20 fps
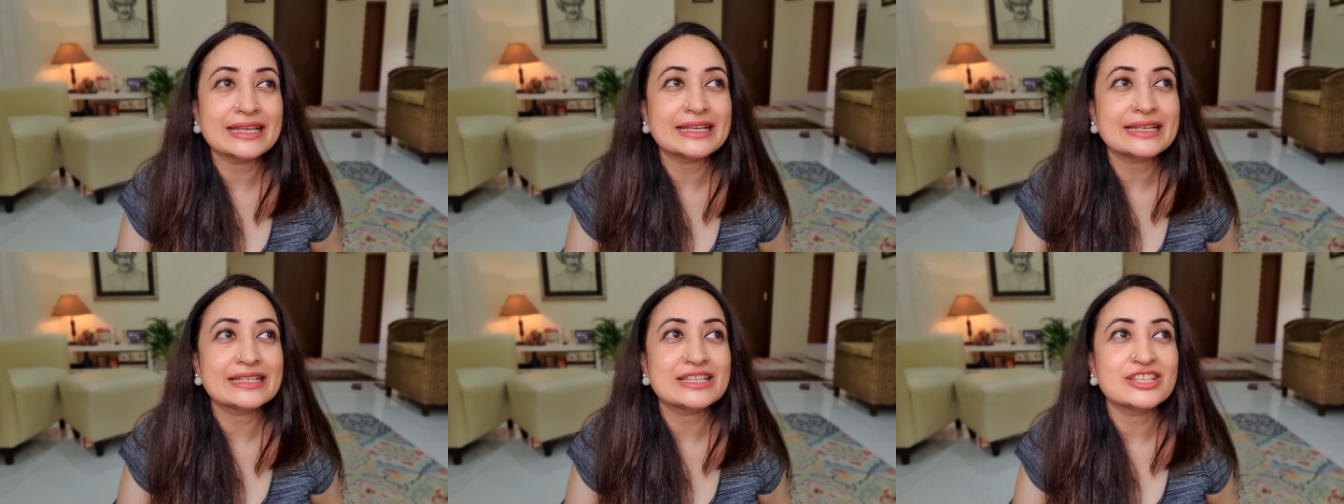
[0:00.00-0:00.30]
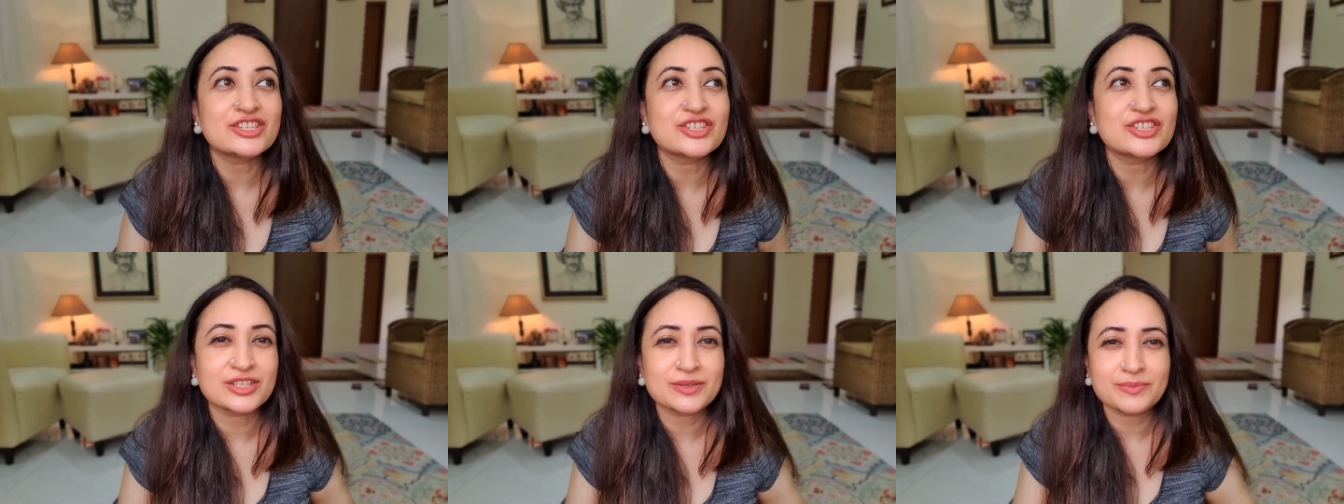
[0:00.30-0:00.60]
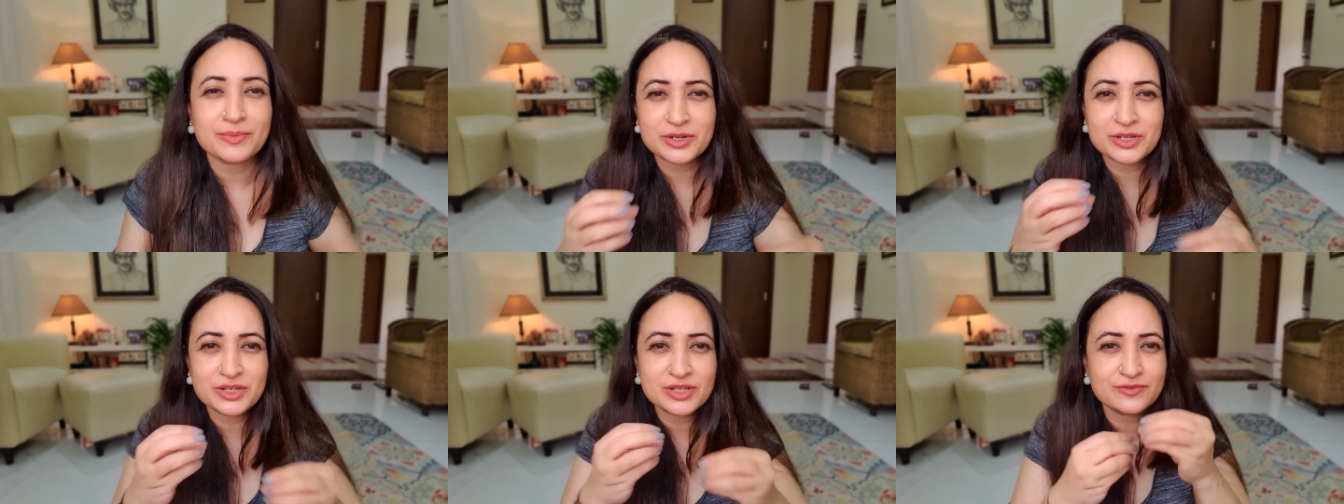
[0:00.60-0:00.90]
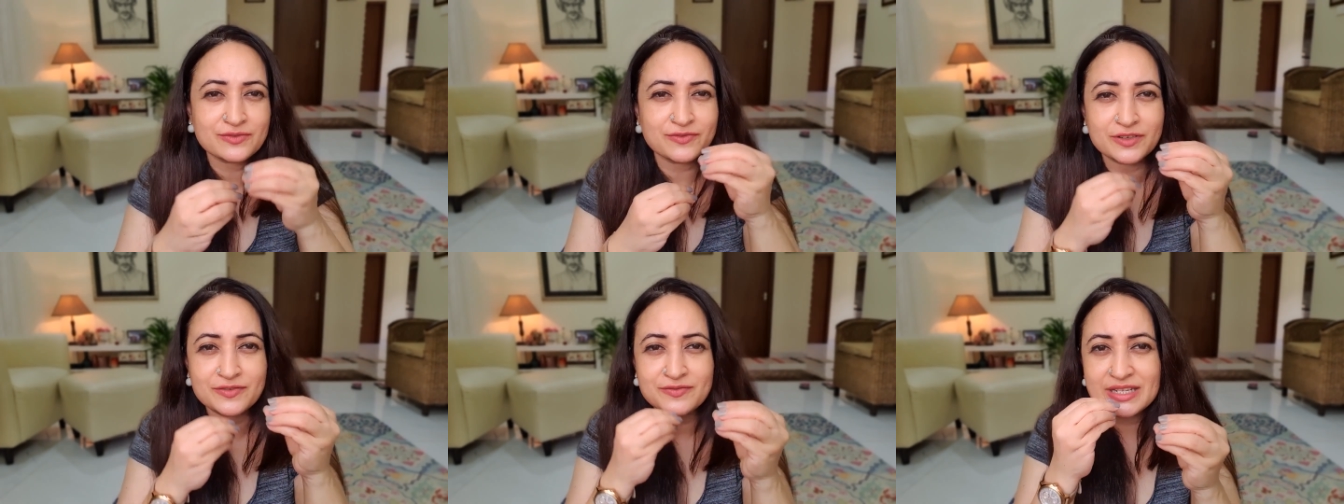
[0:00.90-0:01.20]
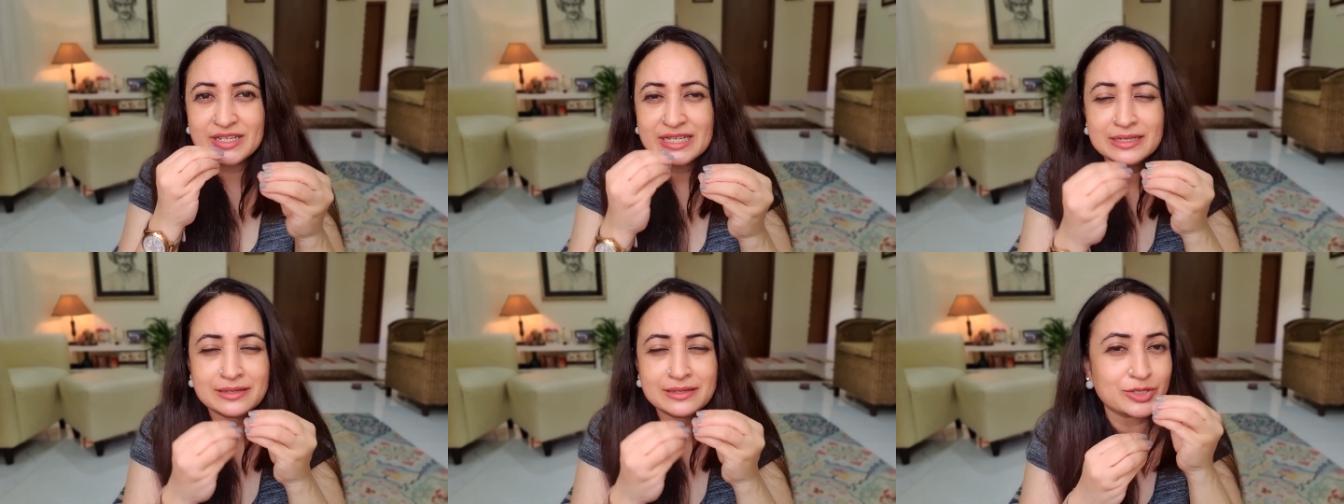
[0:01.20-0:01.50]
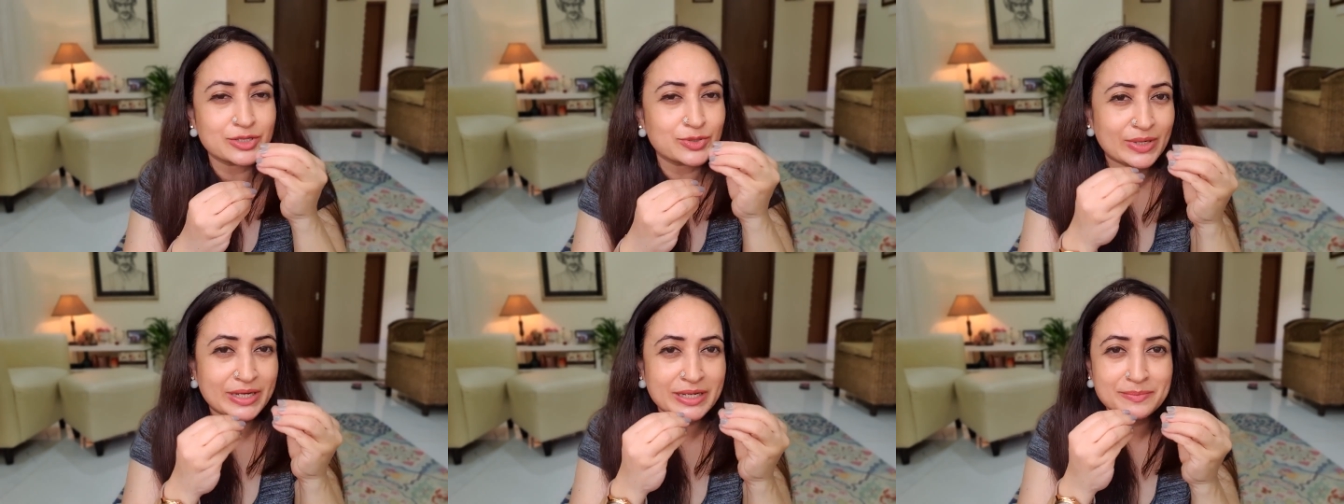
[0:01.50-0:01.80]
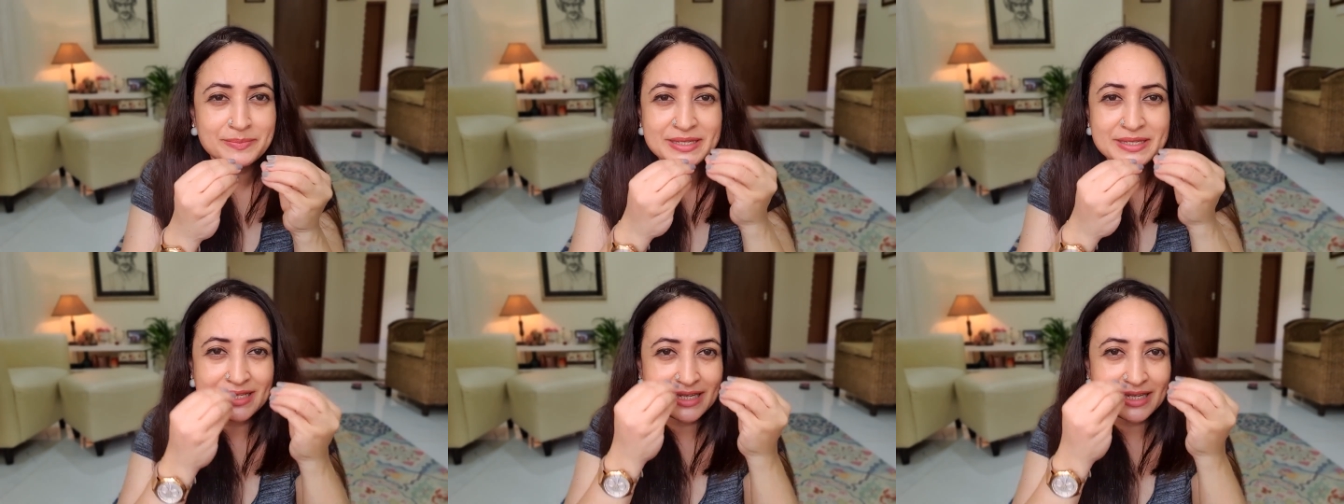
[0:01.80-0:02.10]
is just about 15
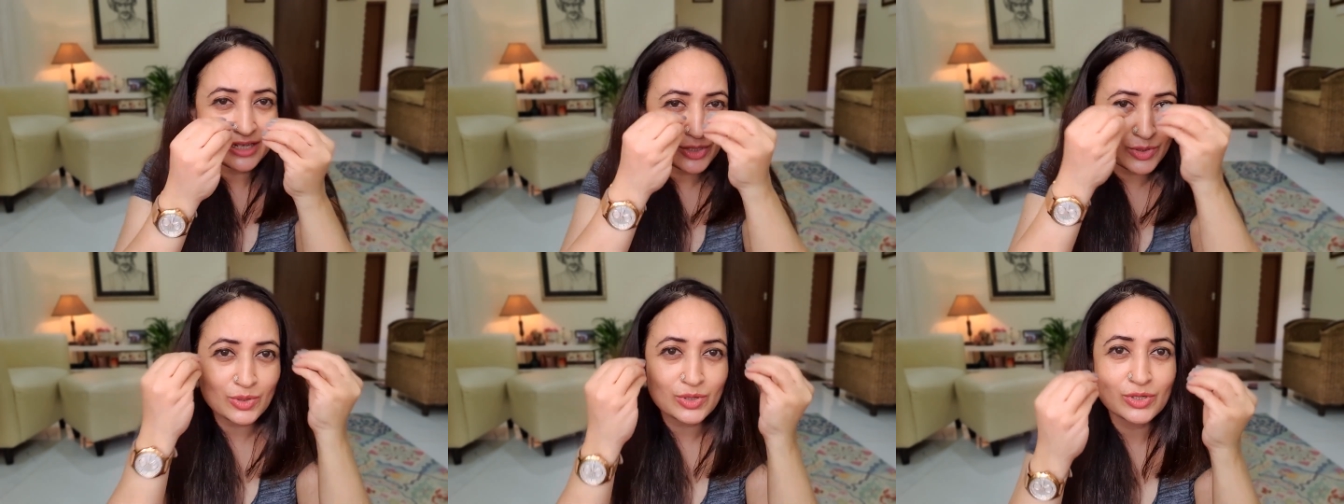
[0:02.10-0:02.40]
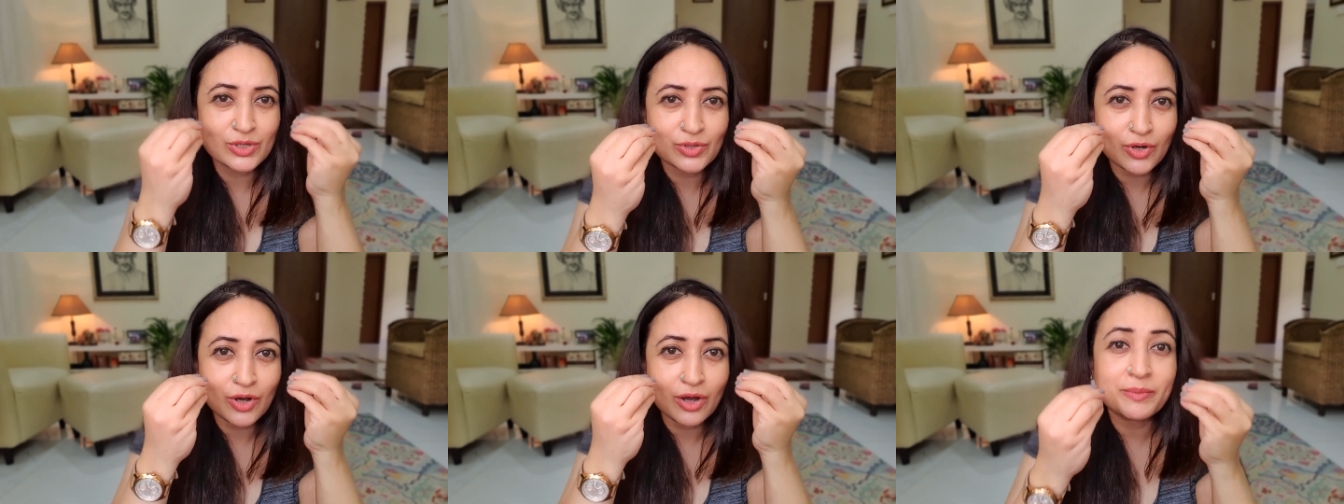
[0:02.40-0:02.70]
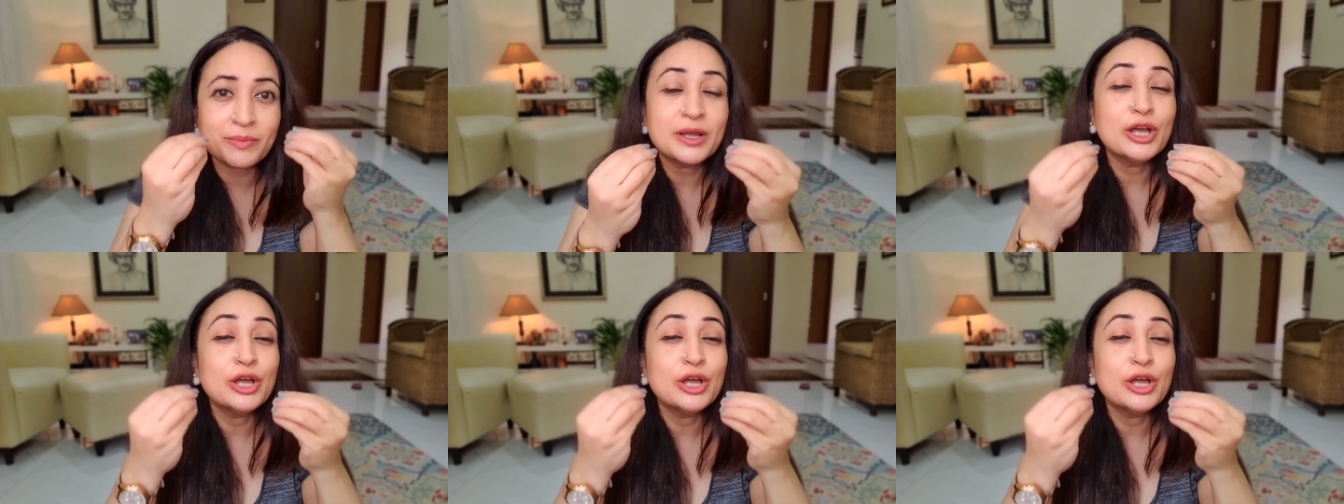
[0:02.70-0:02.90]
20% on top.